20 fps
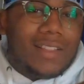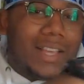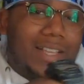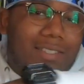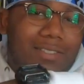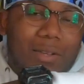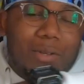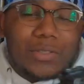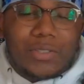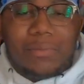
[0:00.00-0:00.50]

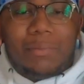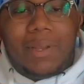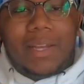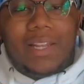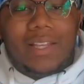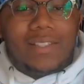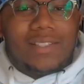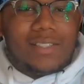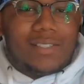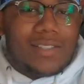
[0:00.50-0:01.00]
social
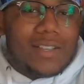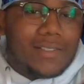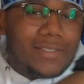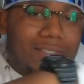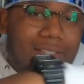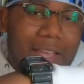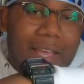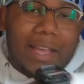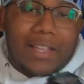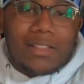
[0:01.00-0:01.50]
medias and stuff
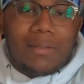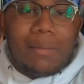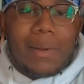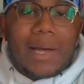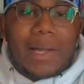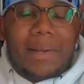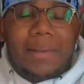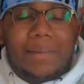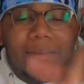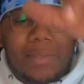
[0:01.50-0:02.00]
stay at the
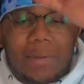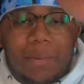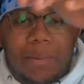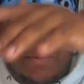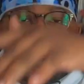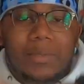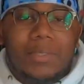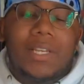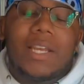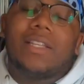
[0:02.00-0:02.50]
bottom, so
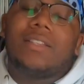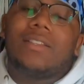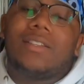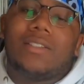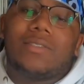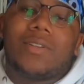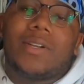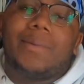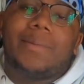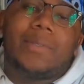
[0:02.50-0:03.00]
check the
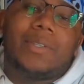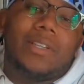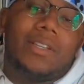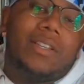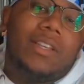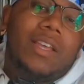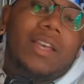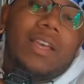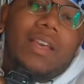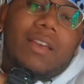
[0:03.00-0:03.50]

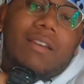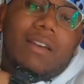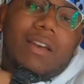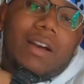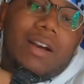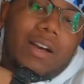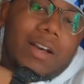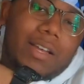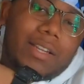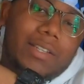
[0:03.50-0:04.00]
description.
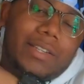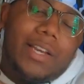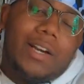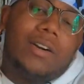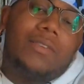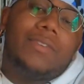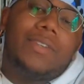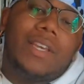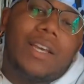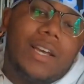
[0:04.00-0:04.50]

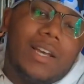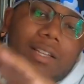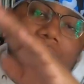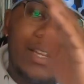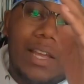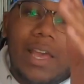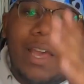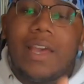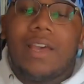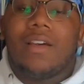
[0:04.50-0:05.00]

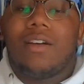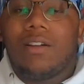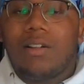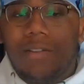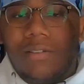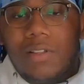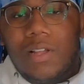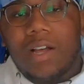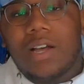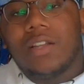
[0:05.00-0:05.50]
Delvion
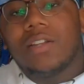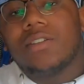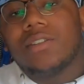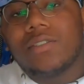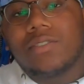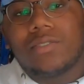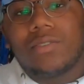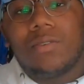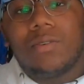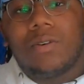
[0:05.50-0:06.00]

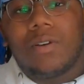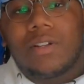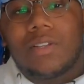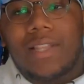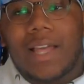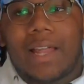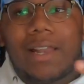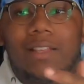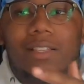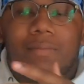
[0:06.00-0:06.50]
L_,
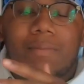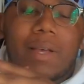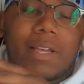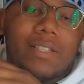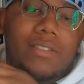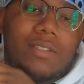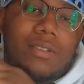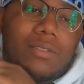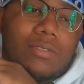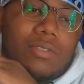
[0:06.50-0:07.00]
that is my
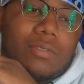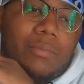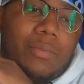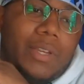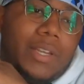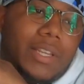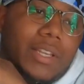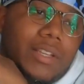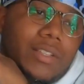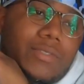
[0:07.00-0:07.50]
social
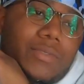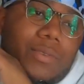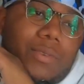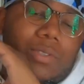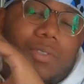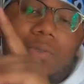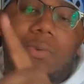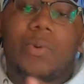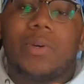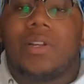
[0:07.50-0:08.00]
medias for
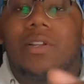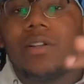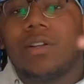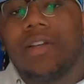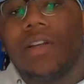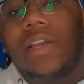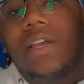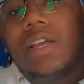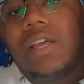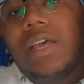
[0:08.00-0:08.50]

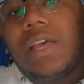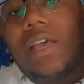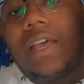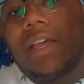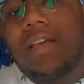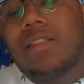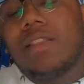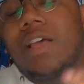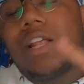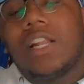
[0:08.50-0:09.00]
Twitter.
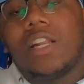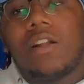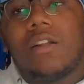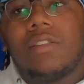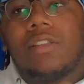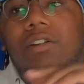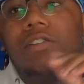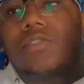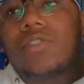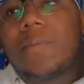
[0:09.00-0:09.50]

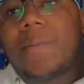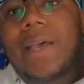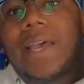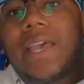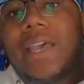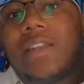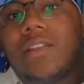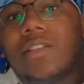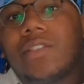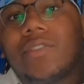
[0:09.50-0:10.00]
Those are my
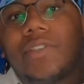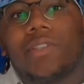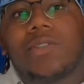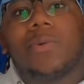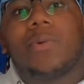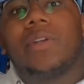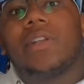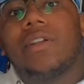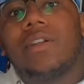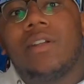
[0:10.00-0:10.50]
handles for
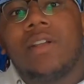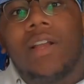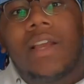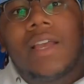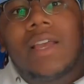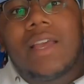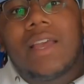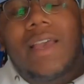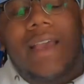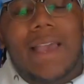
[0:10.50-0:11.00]
Twitter
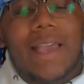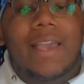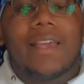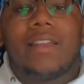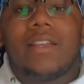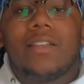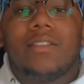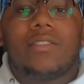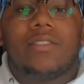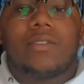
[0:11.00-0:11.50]

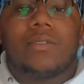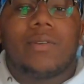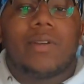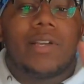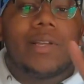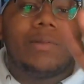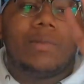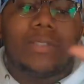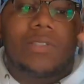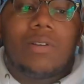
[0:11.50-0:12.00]
and
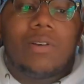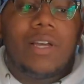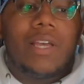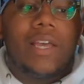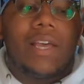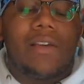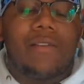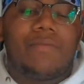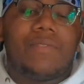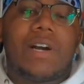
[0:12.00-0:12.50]
Instagram. Just go
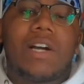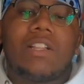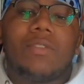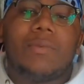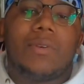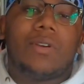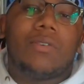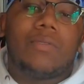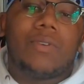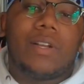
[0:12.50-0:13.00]
ahead, follow
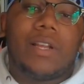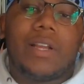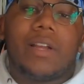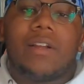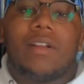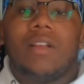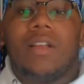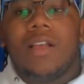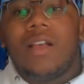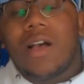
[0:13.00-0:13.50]
me over
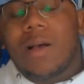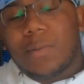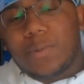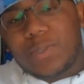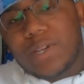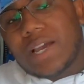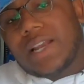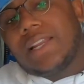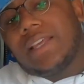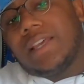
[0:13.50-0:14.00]
there. I'm
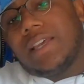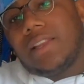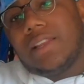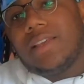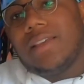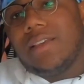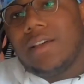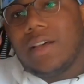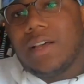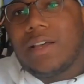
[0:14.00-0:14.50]
trying to
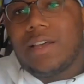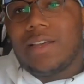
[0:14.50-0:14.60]
get